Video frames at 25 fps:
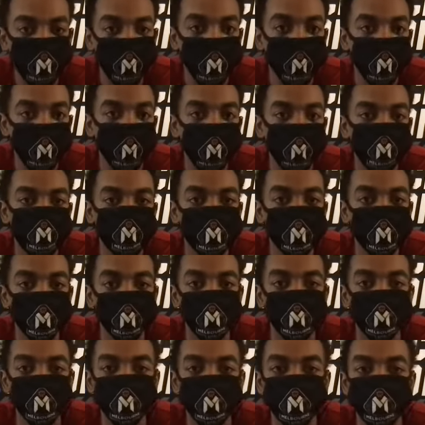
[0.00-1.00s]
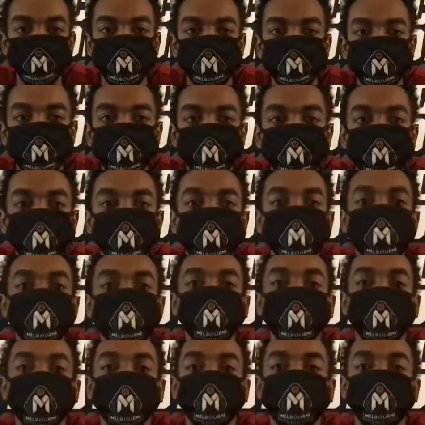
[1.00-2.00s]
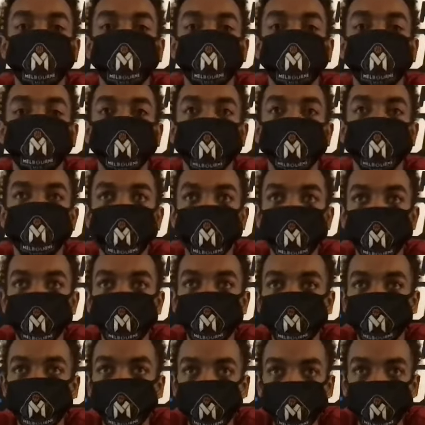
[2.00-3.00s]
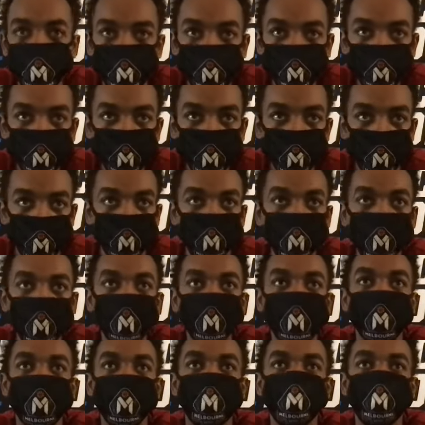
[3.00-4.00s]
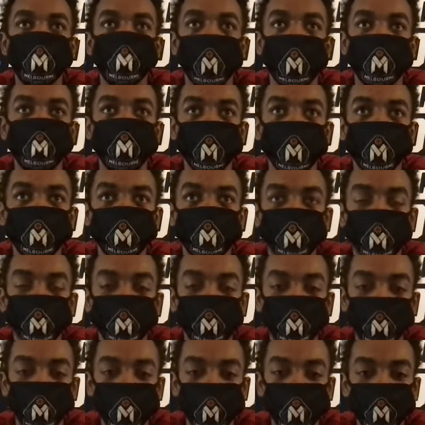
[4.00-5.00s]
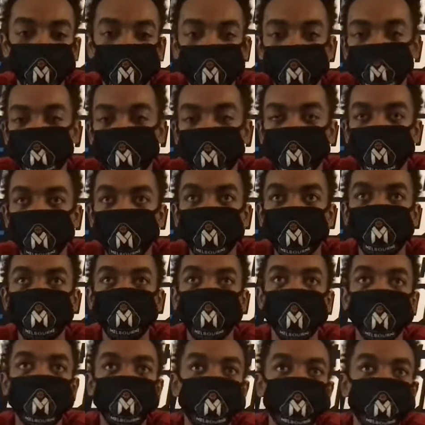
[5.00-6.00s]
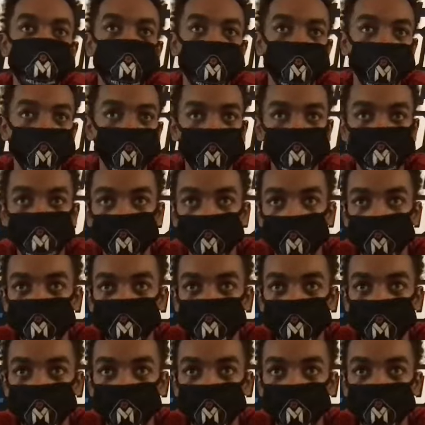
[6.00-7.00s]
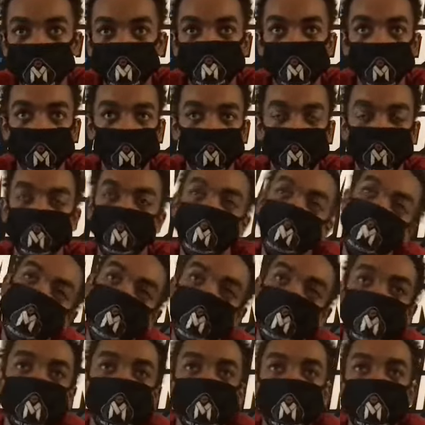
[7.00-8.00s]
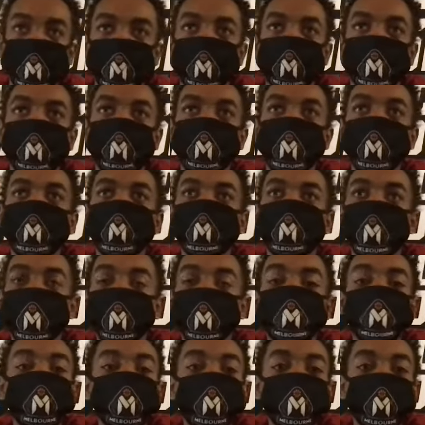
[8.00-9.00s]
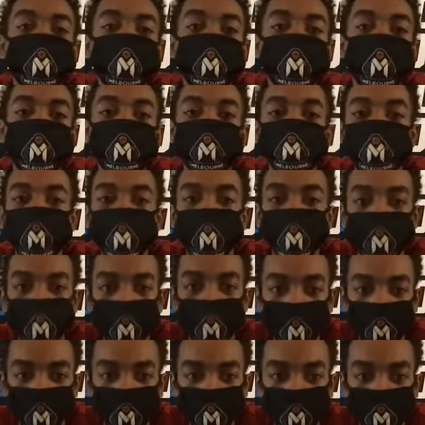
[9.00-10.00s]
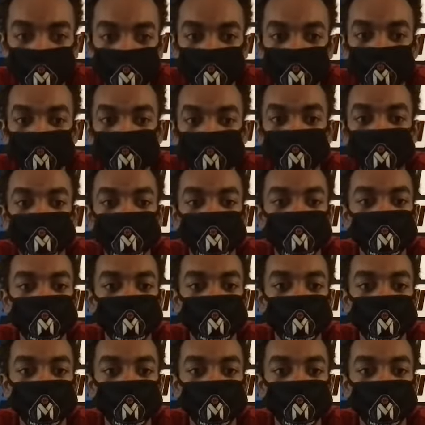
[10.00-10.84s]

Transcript: game. So just trying to be able to go out there and put our best forward. I mean, with me playing them a couple of years back, you know, it is destiny, and it gives me a chance to get a